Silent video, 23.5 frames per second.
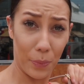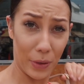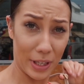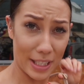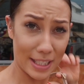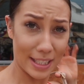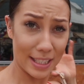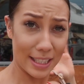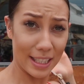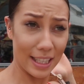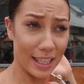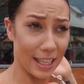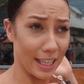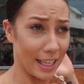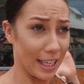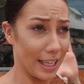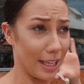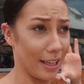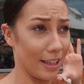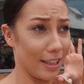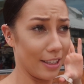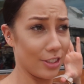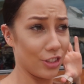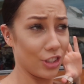busy
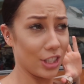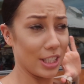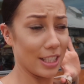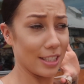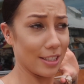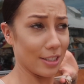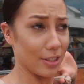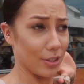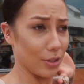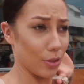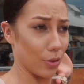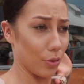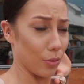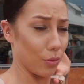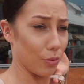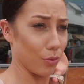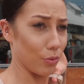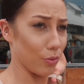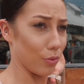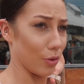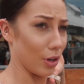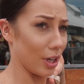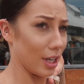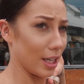here. Jesus
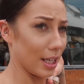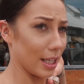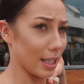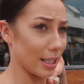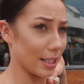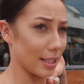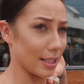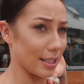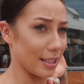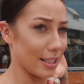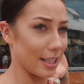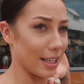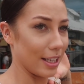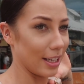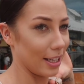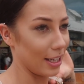Christ.